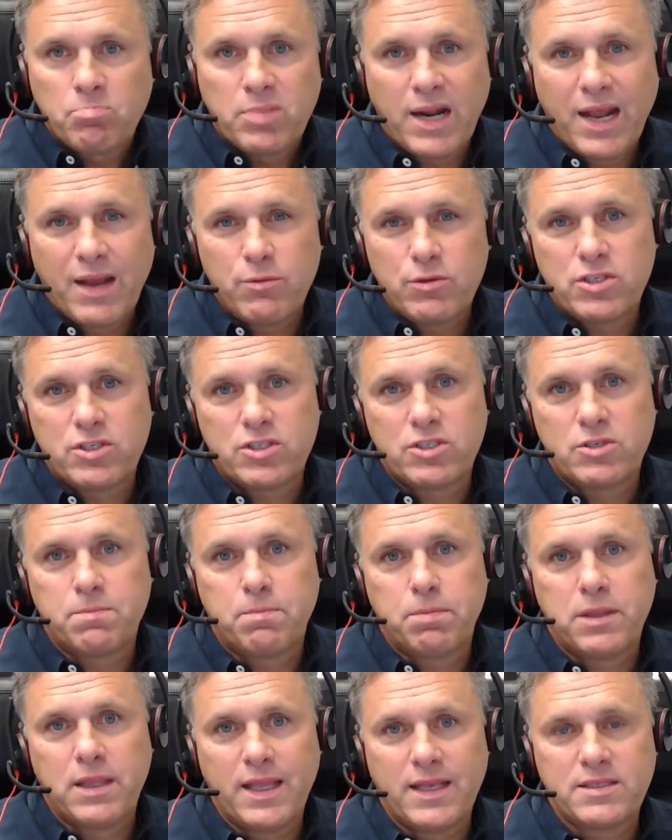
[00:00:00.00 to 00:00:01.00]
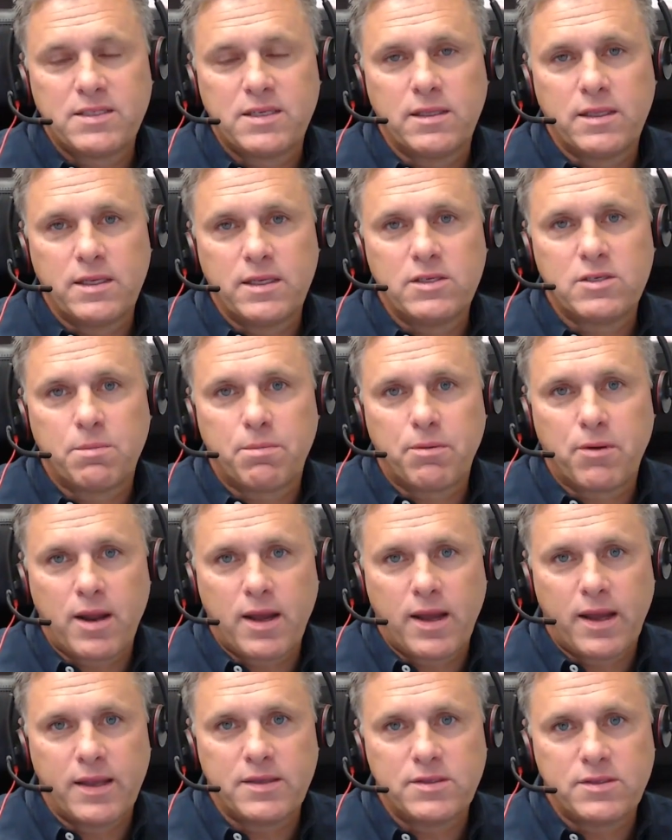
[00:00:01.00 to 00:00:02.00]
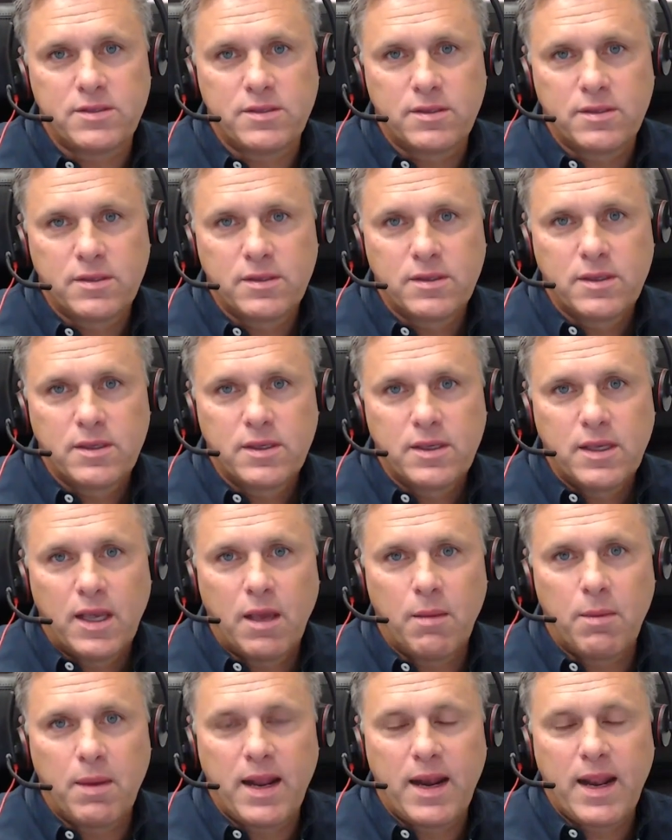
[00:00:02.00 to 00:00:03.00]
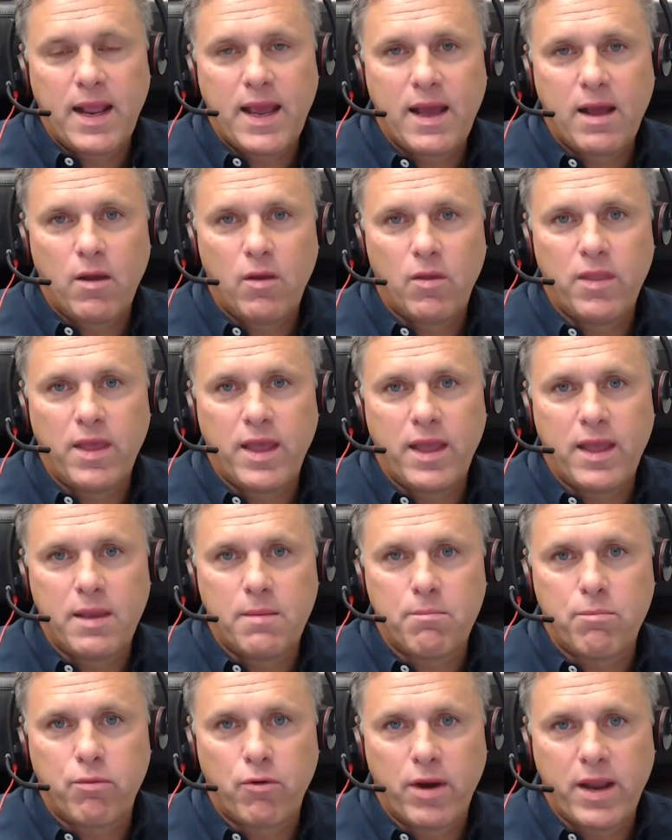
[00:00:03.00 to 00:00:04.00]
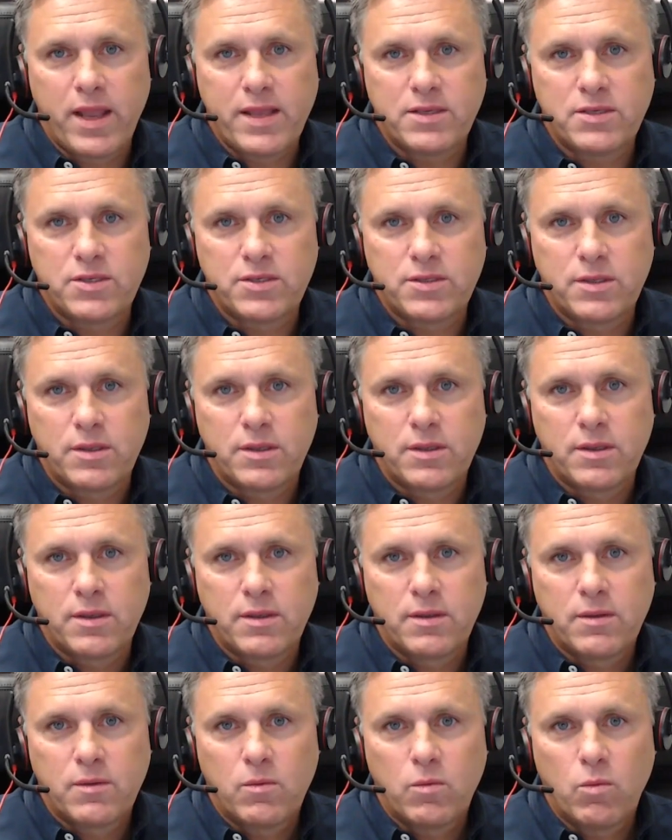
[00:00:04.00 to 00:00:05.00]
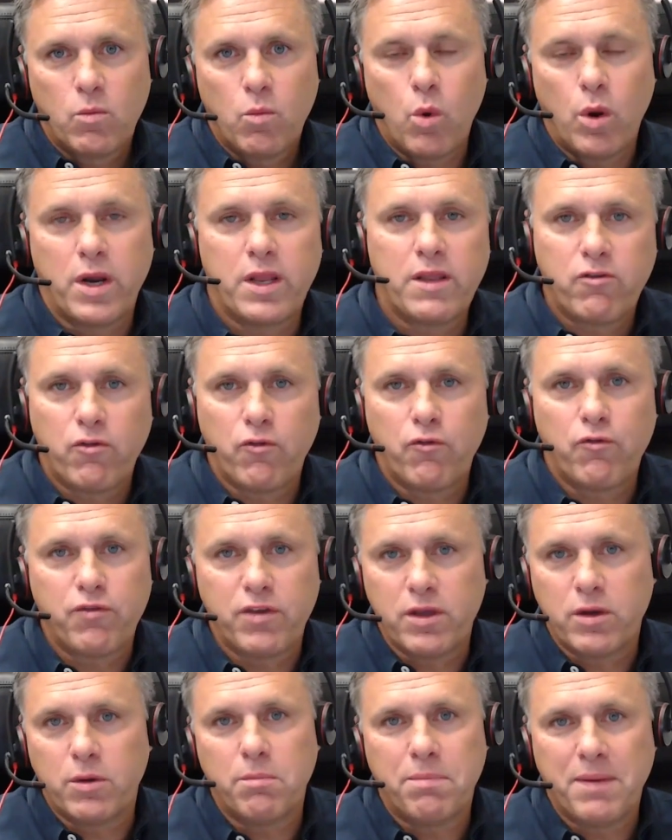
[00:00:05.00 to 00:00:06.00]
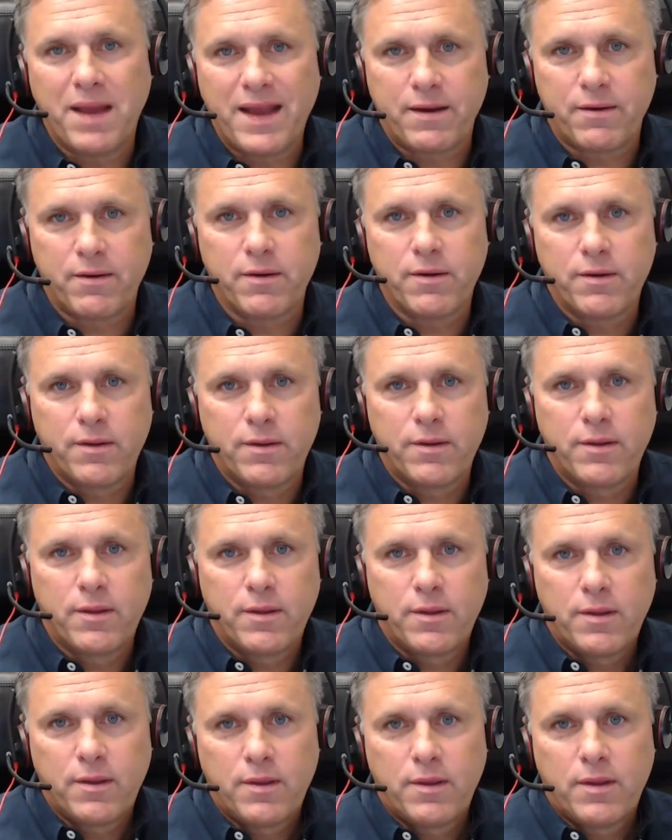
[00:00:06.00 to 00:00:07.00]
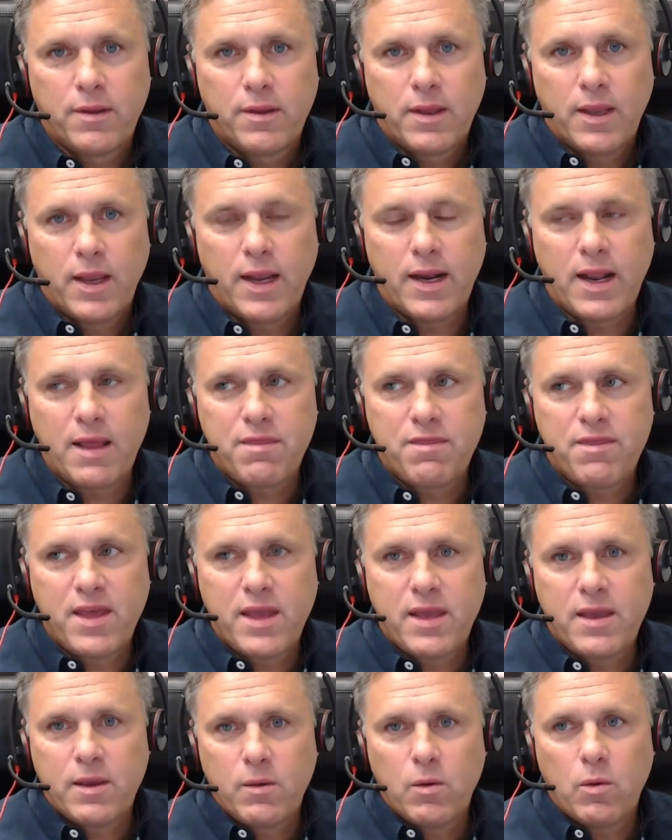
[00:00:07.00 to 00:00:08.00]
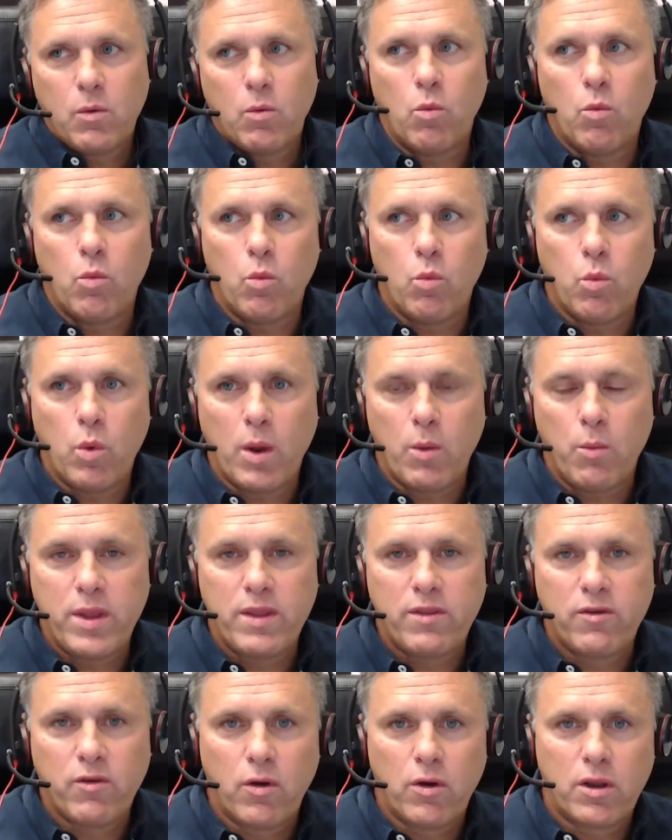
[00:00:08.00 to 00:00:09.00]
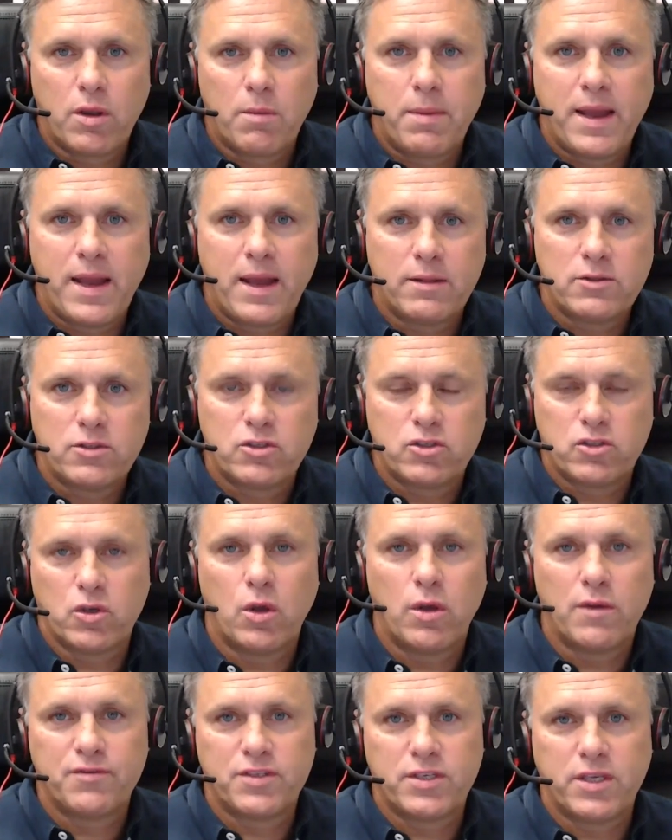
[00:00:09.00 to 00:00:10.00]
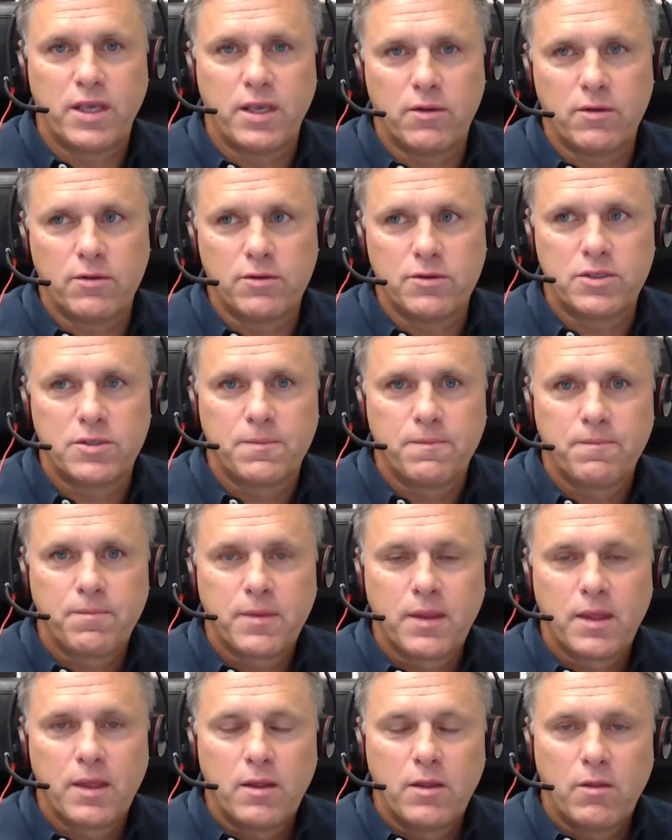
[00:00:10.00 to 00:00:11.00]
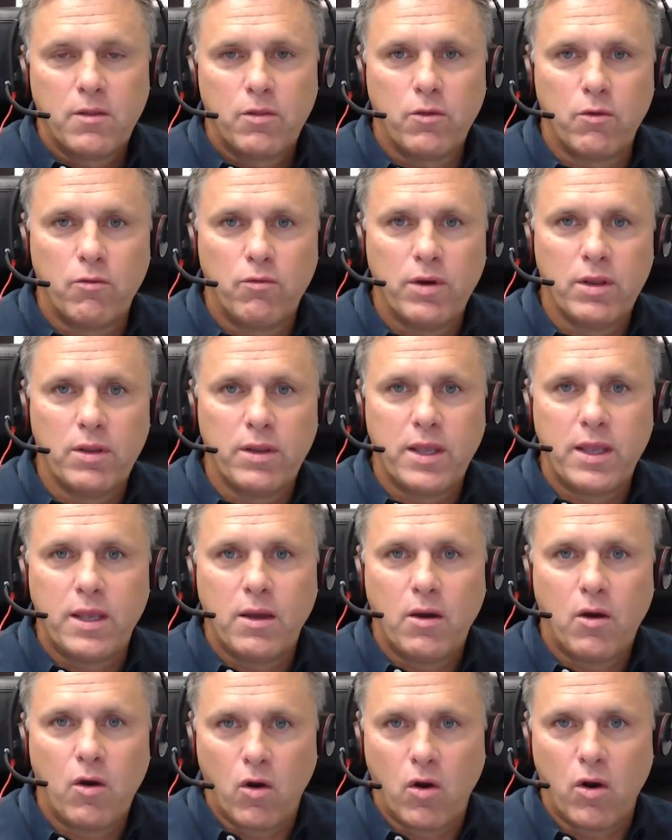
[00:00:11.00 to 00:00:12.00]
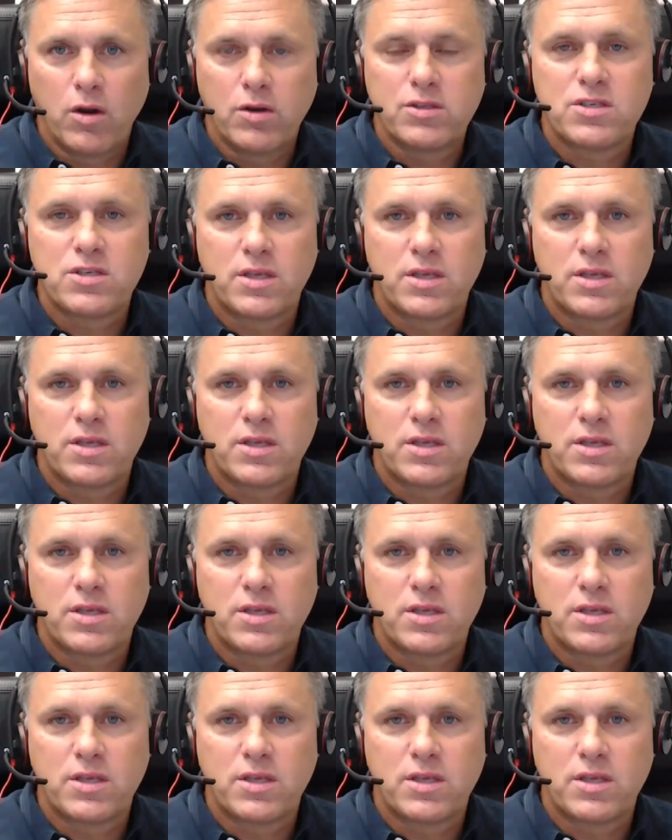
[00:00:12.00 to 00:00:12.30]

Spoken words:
But I was pleasantly surprised about how they embraced wanting to feel better. And I think when we talk about soft skills, they're really hard